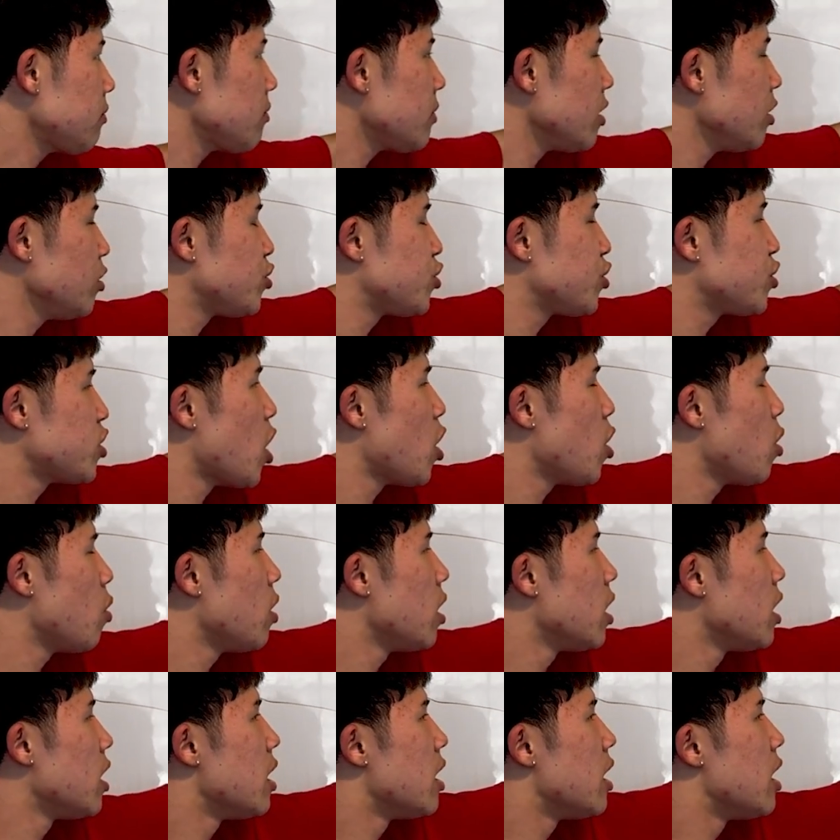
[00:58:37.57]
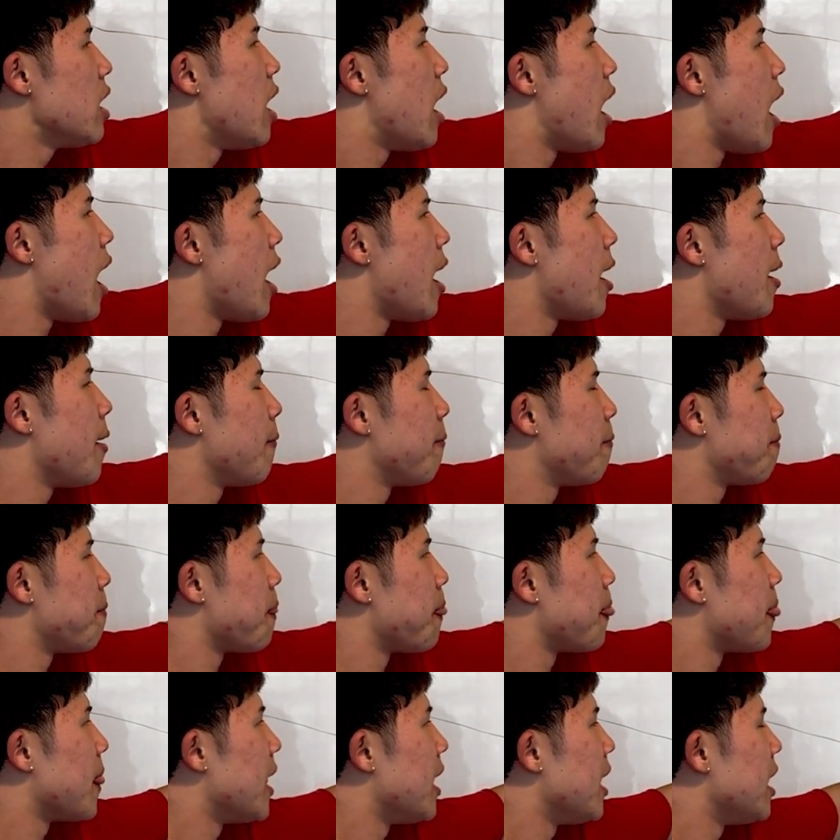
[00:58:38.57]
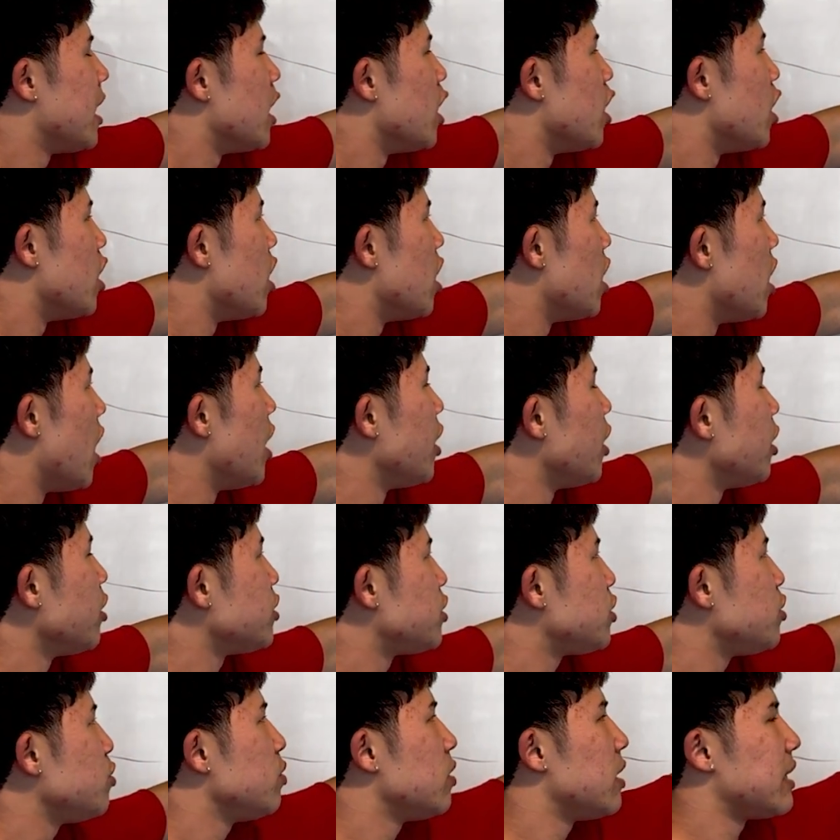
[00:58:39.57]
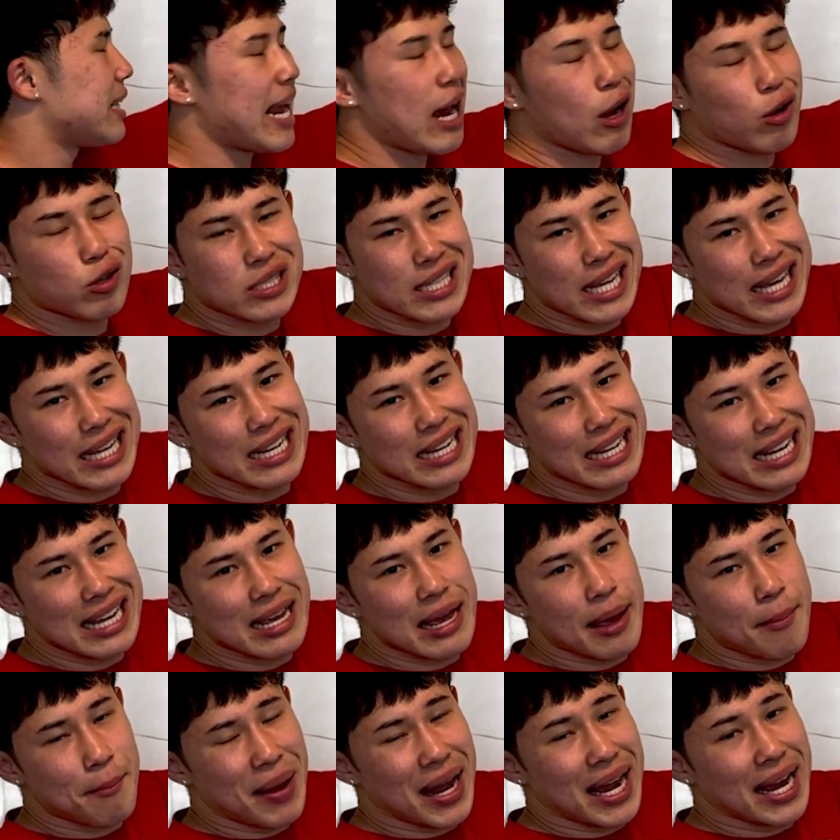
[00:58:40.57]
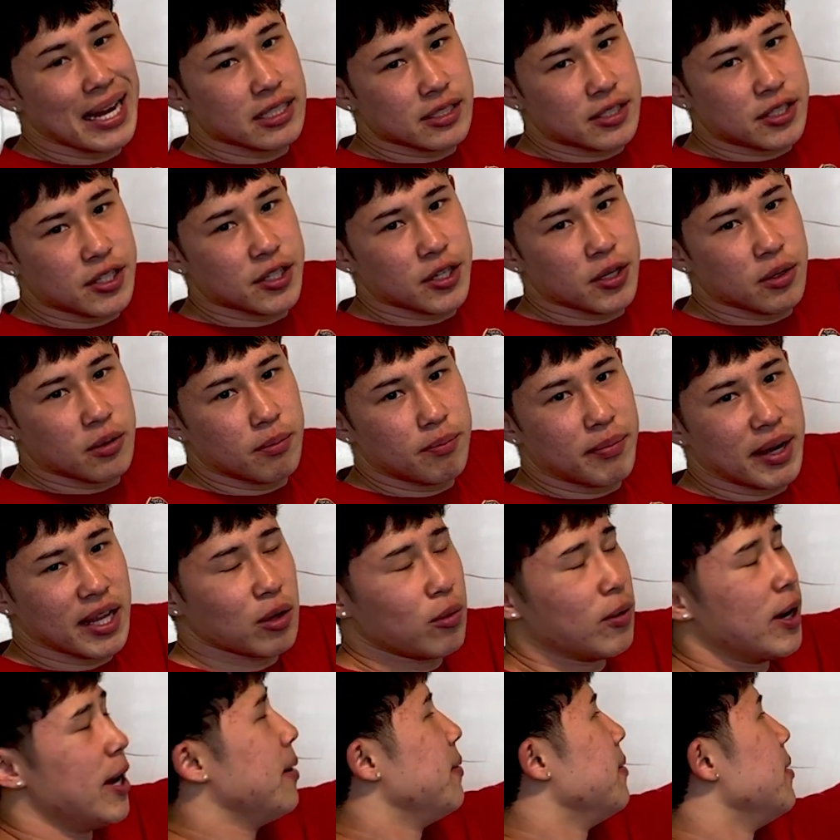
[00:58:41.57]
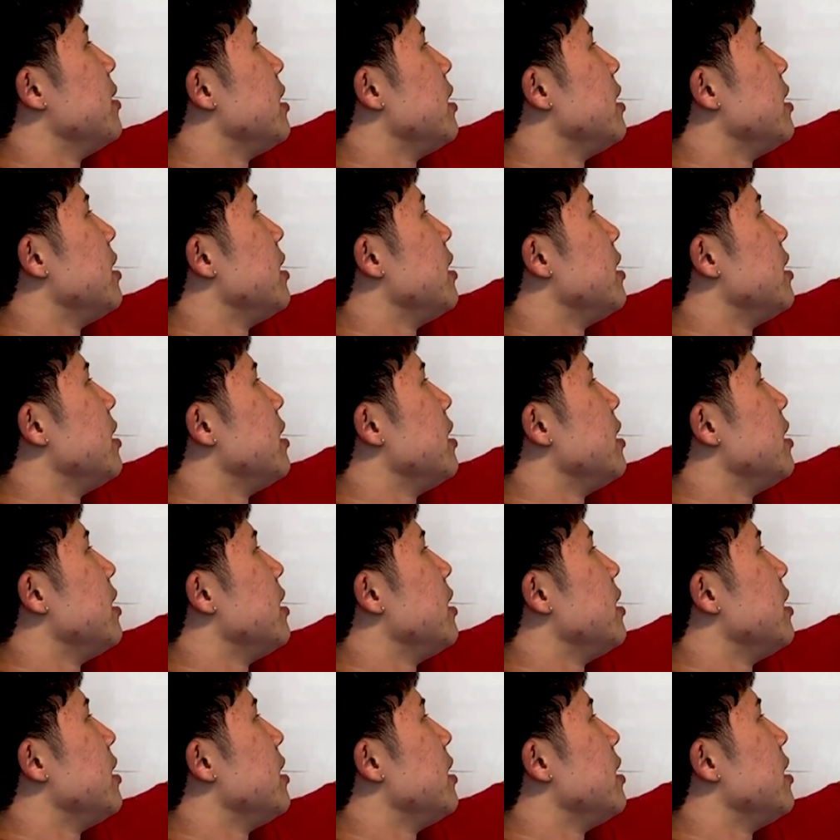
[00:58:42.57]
So, another two accounts can get a ban too, by the way.